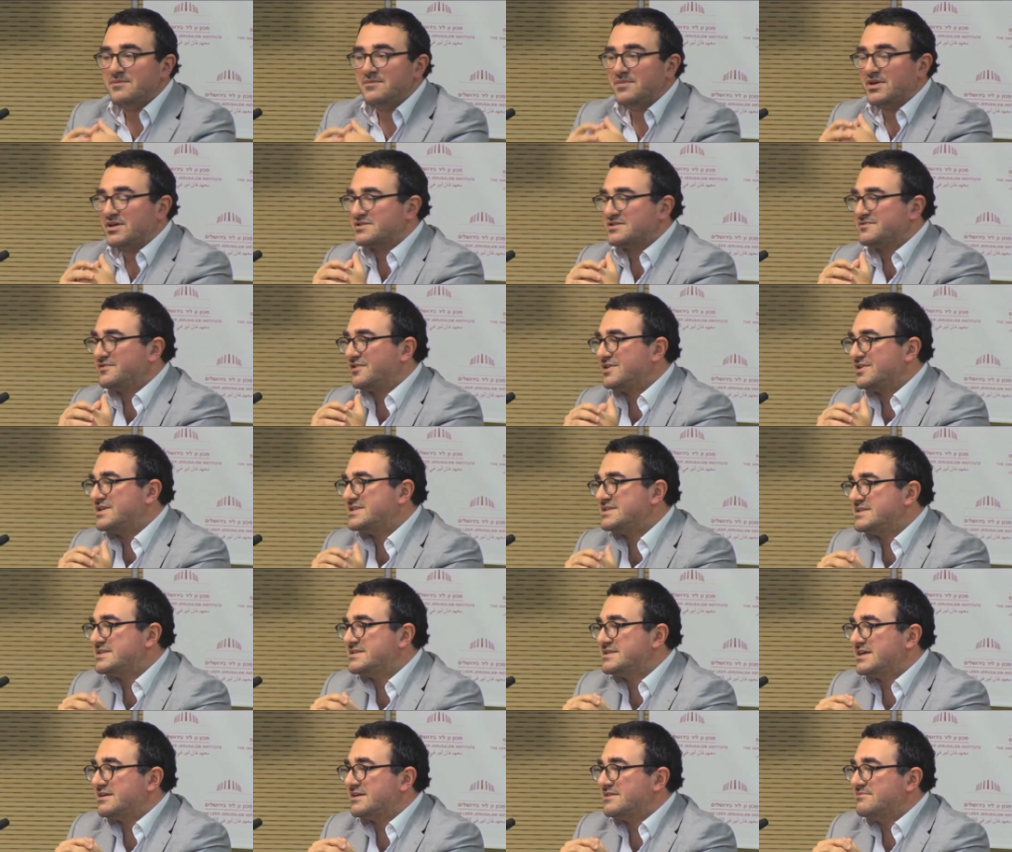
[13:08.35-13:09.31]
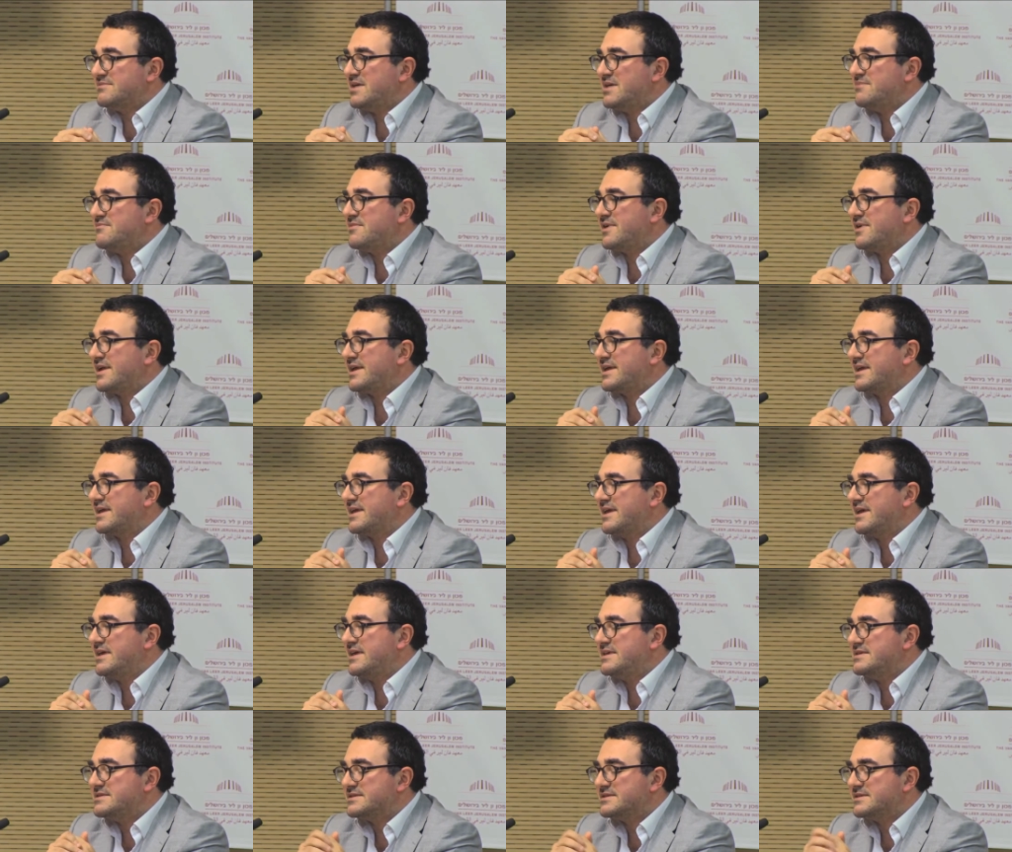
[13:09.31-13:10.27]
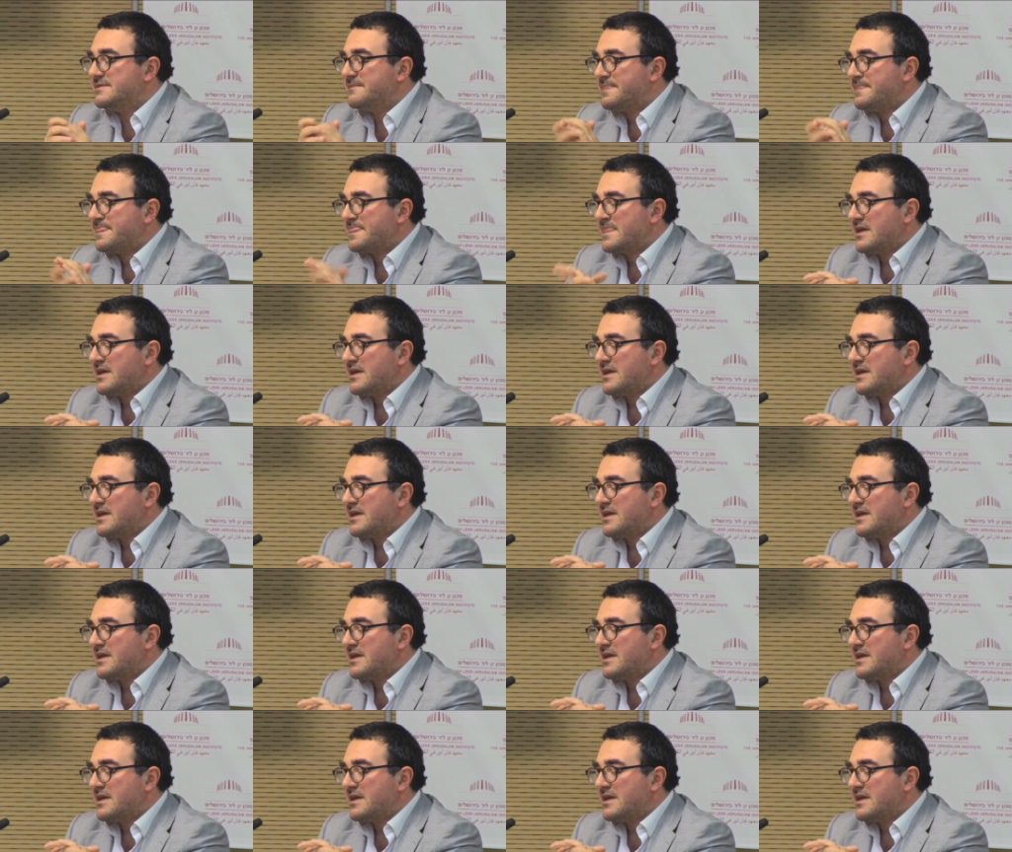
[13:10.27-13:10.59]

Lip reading: Because, for instance, I remember a case